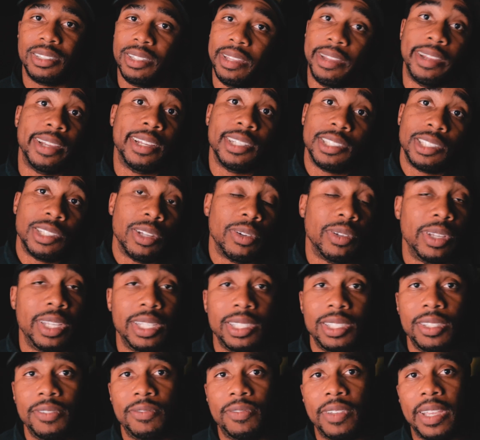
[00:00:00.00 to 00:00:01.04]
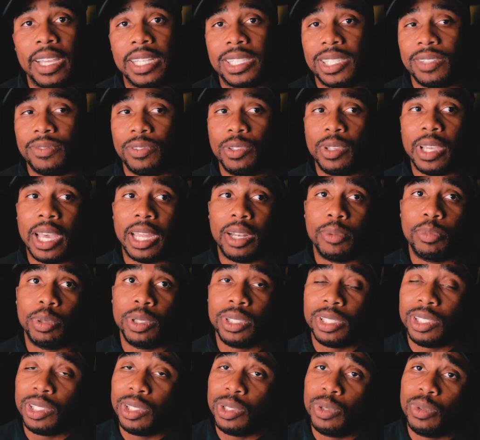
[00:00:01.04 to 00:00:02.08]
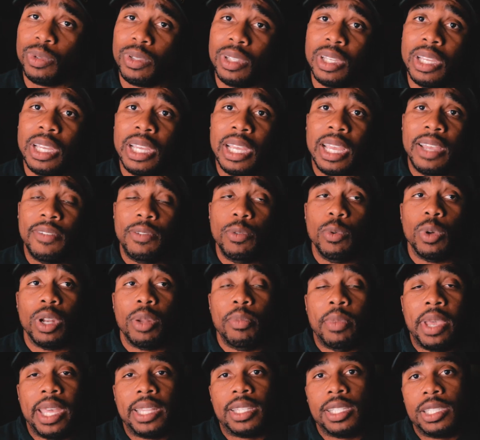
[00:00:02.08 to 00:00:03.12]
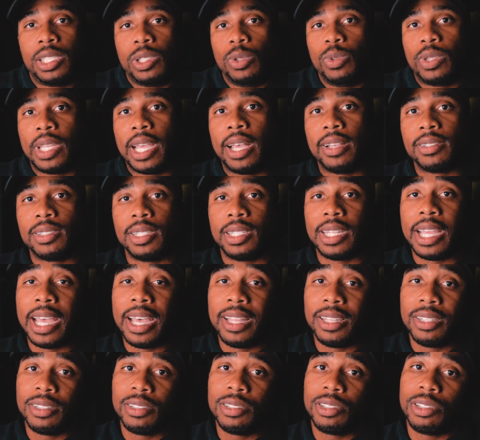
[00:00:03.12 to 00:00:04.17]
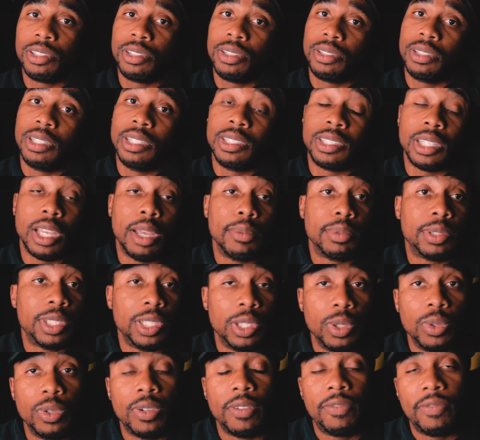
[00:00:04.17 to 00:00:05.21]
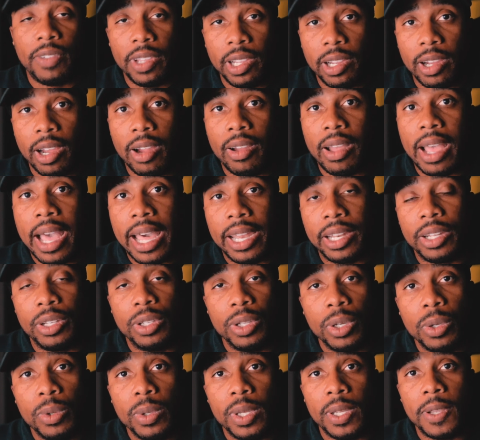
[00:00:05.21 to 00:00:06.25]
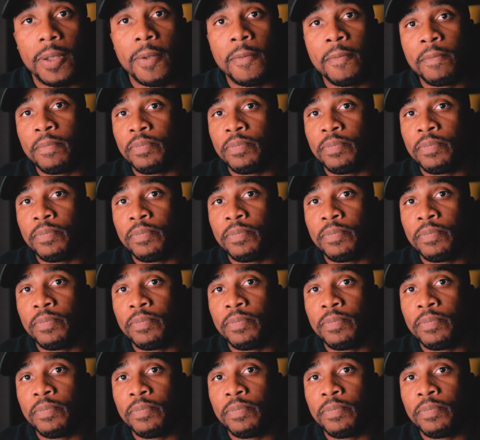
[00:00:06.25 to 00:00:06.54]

There is no easy fix. If you got to put if you want to make the $2,000, it's up to you to figure out how to do it.